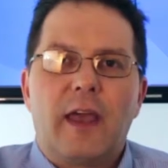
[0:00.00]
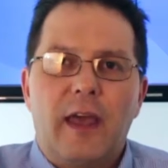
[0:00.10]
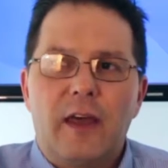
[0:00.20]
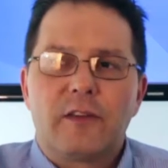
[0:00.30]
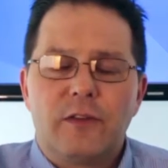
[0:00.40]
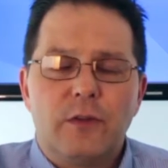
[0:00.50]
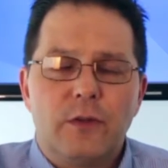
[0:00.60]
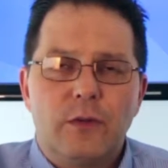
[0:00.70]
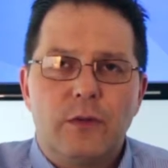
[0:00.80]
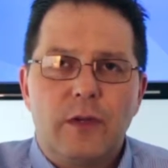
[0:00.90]
how
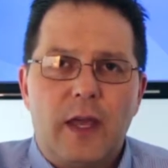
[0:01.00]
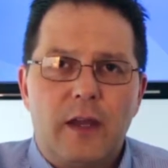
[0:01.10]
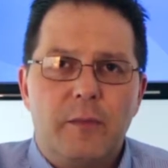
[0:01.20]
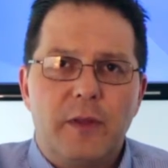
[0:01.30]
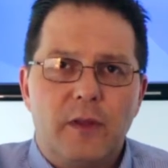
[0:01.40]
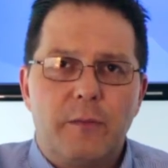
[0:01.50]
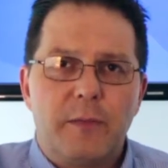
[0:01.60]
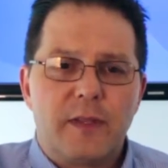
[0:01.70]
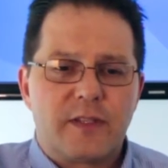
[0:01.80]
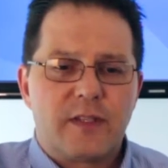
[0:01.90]
to build a
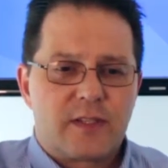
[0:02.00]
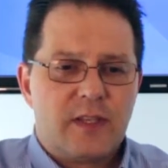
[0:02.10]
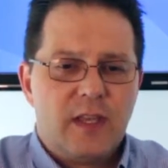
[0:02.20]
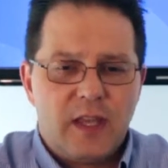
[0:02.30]
business